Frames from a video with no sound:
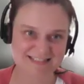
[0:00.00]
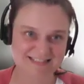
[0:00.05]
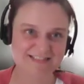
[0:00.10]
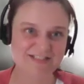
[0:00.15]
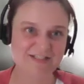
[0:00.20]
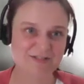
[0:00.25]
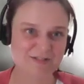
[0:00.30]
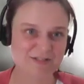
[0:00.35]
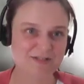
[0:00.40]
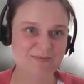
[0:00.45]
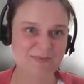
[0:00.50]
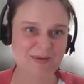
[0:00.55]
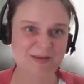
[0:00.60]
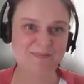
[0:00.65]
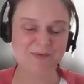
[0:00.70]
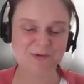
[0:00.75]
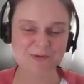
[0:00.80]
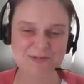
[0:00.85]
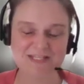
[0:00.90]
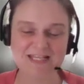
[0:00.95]
To be
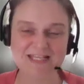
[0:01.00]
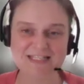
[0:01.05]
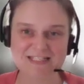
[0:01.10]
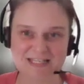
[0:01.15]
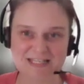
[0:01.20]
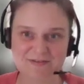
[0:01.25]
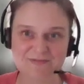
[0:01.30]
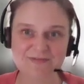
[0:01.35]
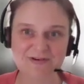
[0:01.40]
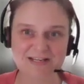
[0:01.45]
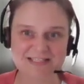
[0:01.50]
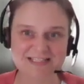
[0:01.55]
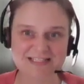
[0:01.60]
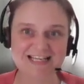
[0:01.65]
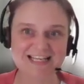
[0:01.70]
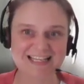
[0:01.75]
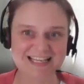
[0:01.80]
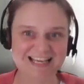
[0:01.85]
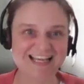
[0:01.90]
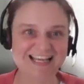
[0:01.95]
more sensory
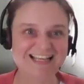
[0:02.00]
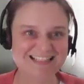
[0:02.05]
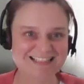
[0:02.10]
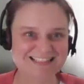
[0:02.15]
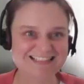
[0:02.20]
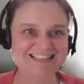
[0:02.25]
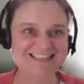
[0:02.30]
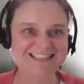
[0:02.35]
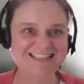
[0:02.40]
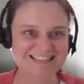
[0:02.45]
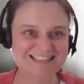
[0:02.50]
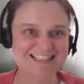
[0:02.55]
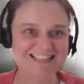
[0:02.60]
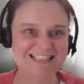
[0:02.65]
friendly, yes.